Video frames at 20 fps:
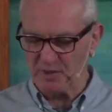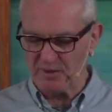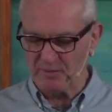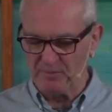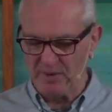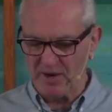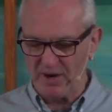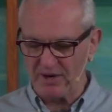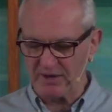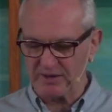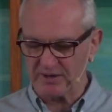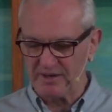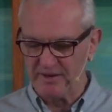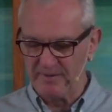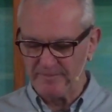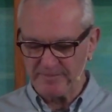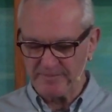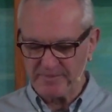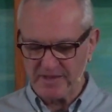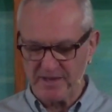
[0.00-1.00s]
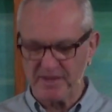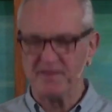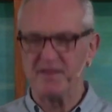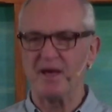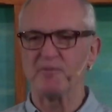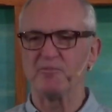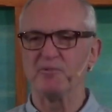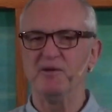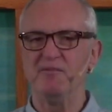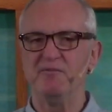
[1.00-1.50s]
of Mark
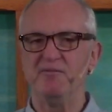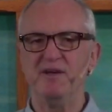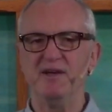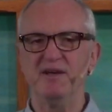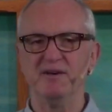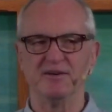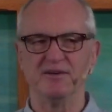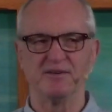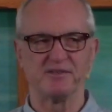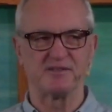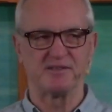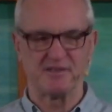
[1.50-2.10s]
that reveals